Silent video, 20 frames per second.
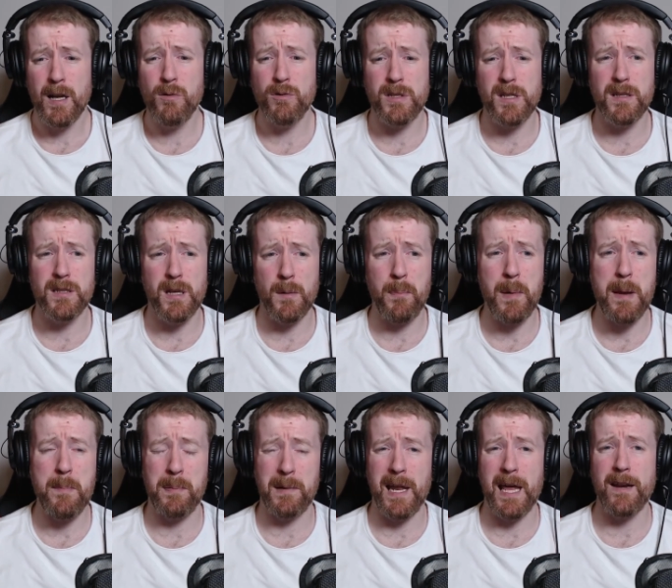losing to
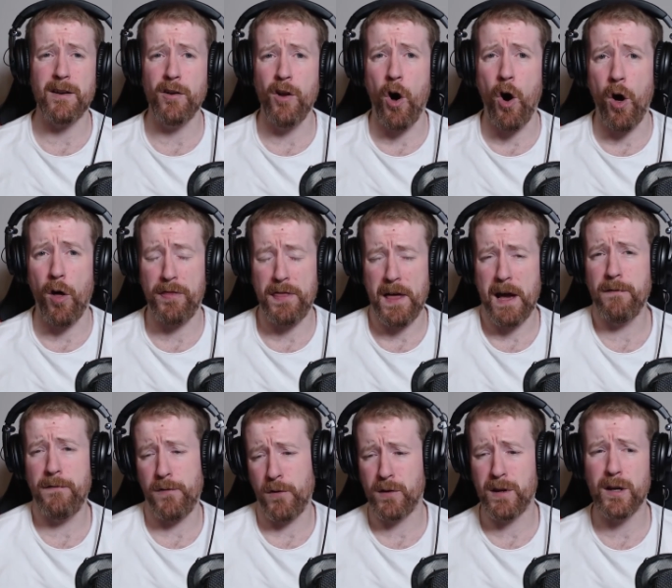people like North,
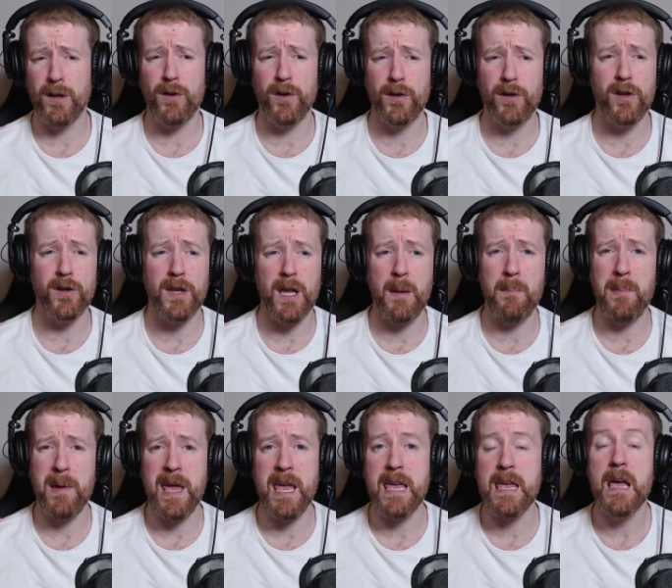how fucking good could they
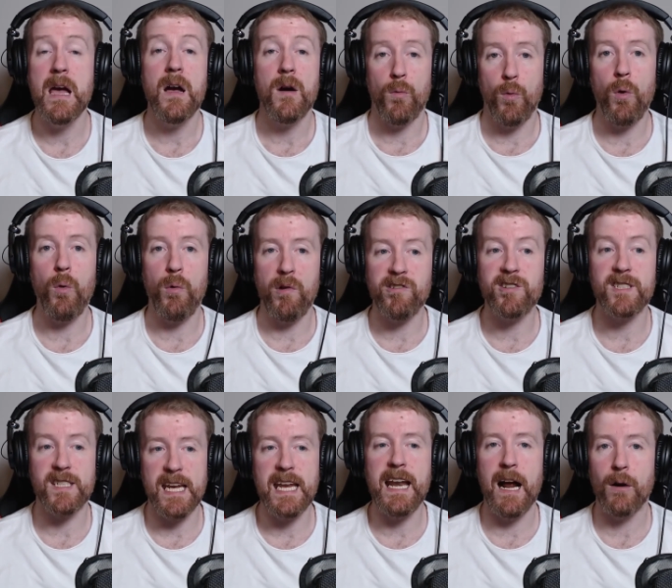be? Well, we've
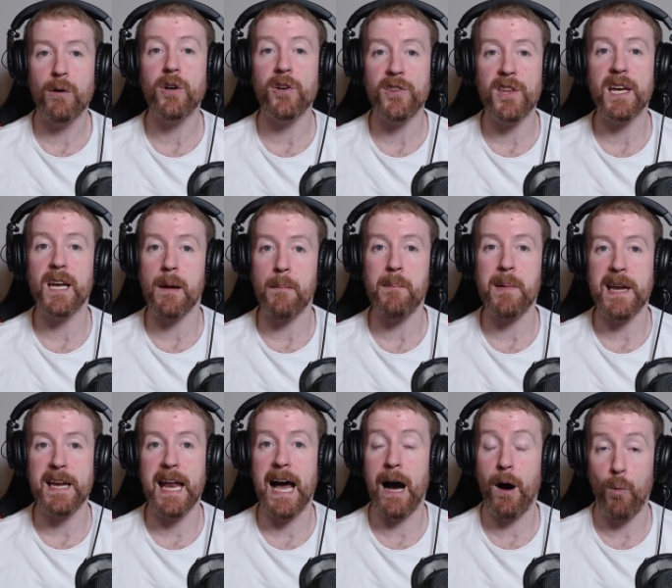seen how good they can
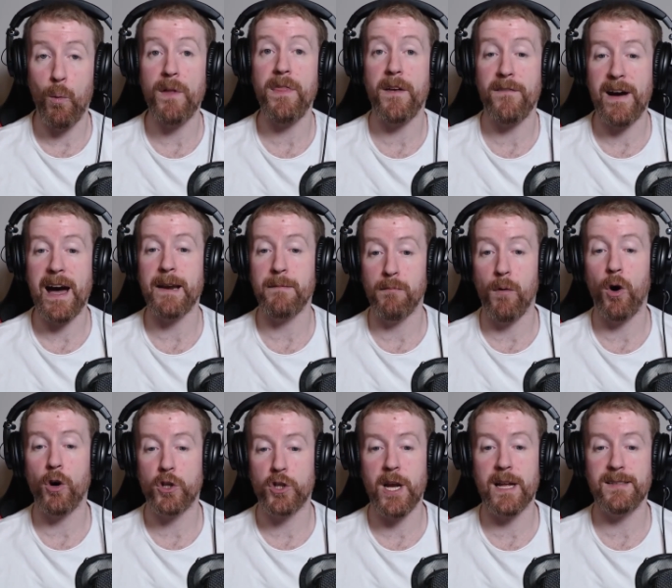be now when they've had had
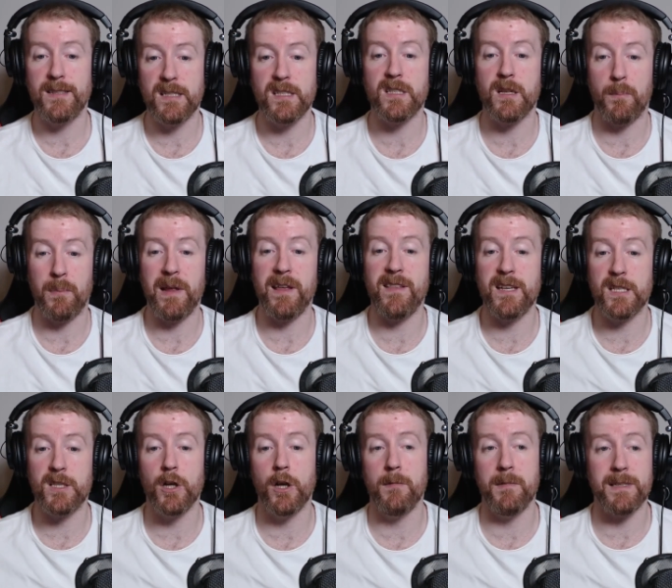more chances to play
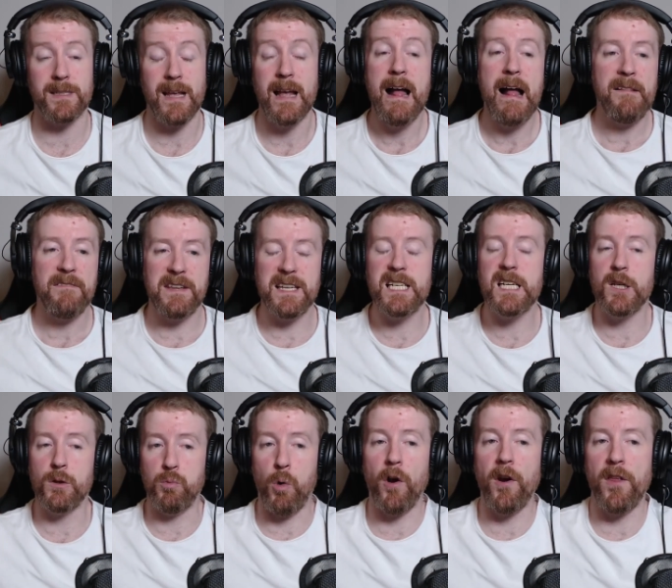these tournaments. This
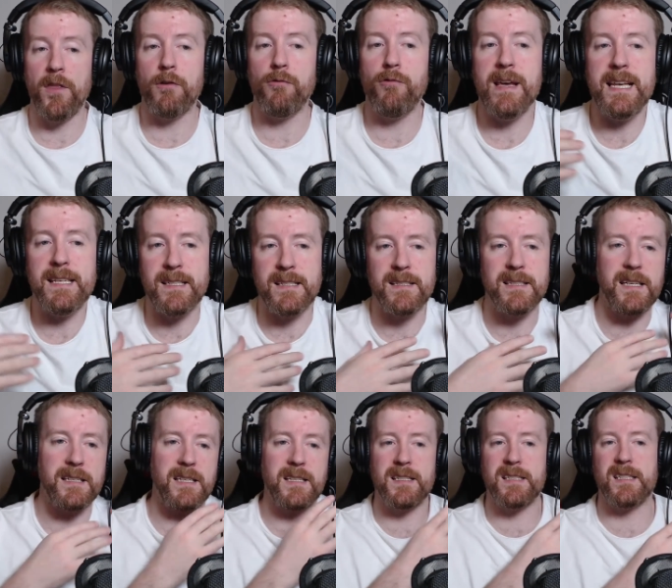is one of the
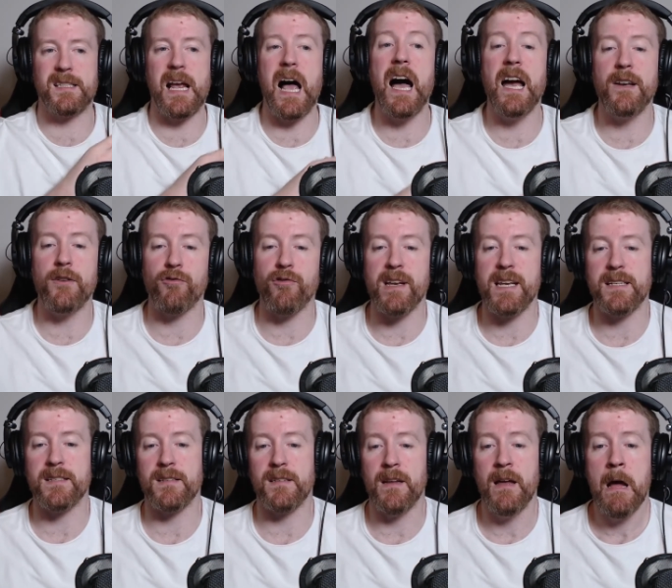reasons, it's a side
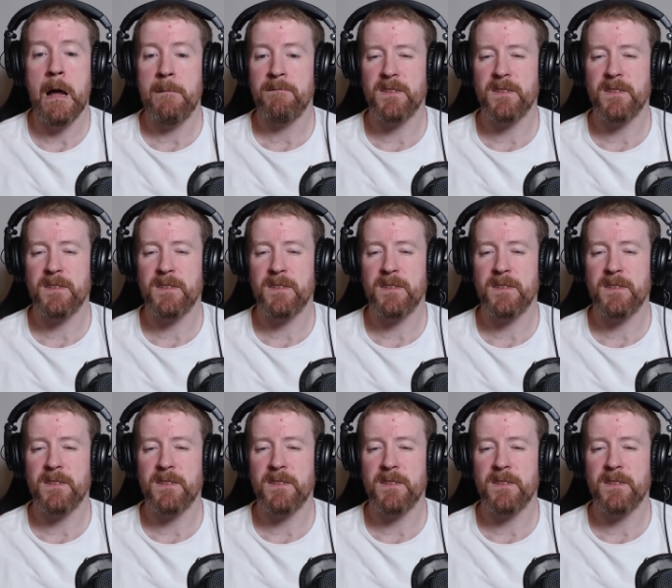reason